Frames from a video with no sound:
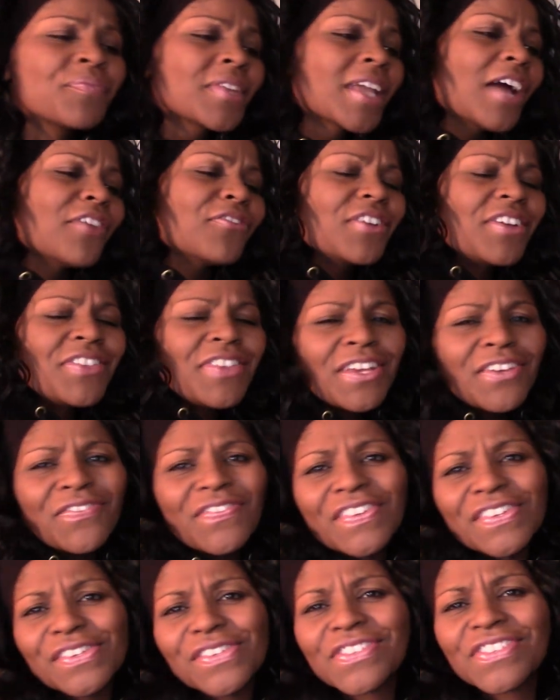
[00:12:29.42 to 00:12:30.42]
Everything
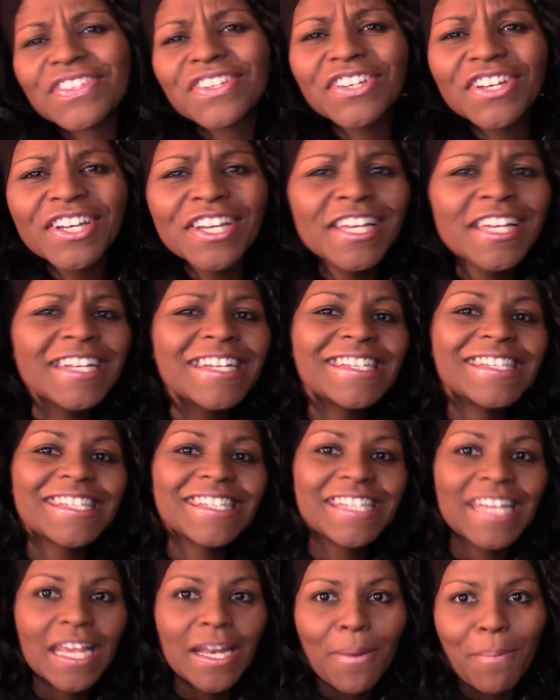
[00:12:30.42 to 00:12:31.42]
feels good. It's a
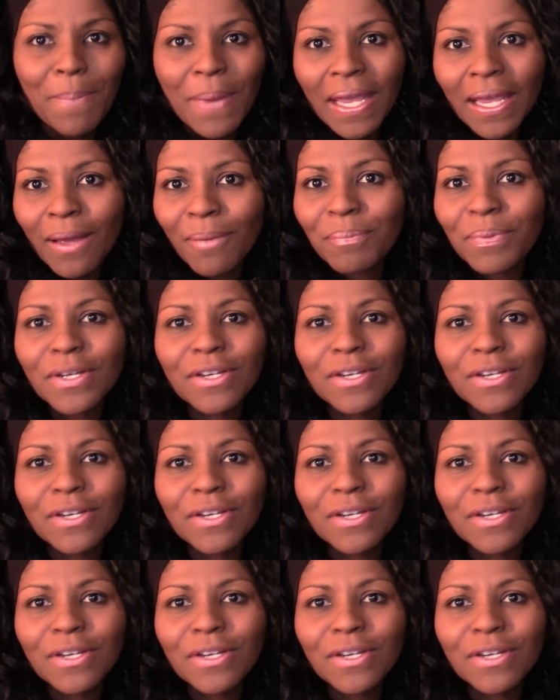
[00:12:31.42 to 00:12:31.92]
day to pamper